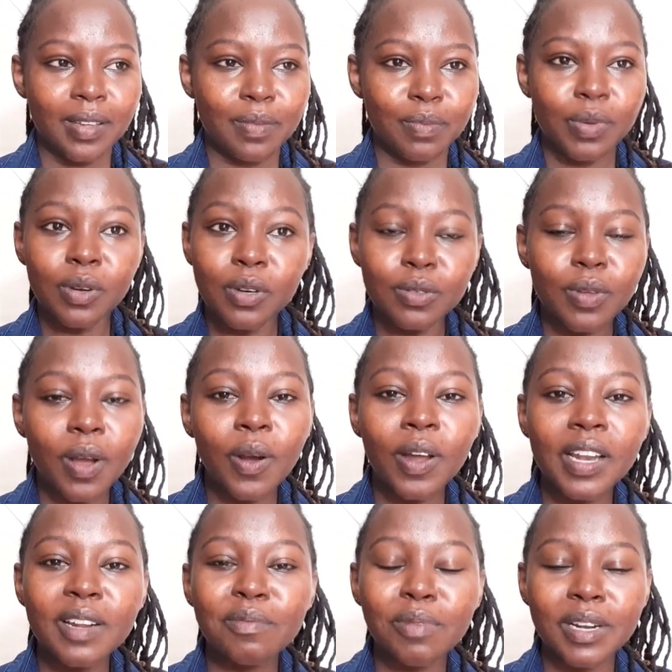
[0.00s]
Because you're
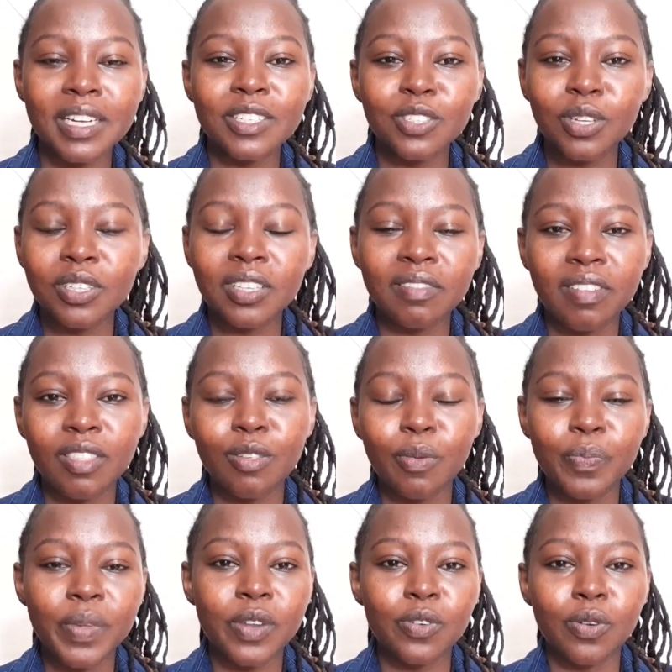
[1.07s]
calling Pauline Joseph
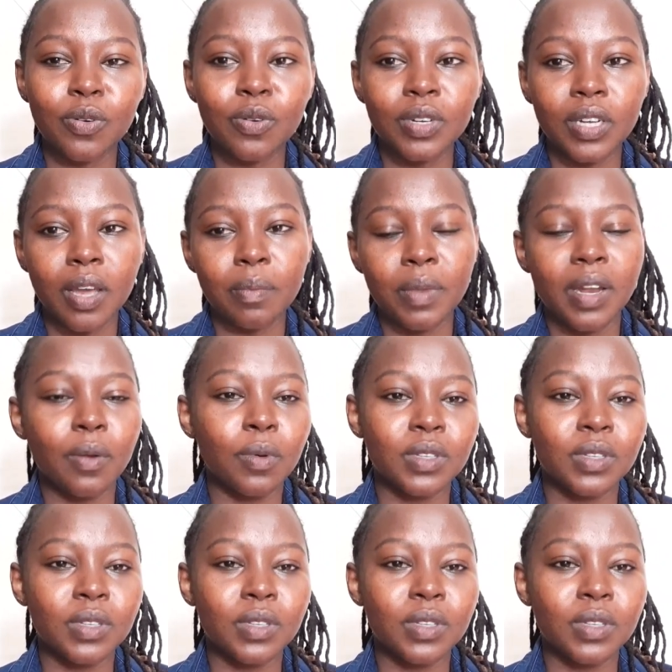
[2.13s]
Ethiopian, you're not coming.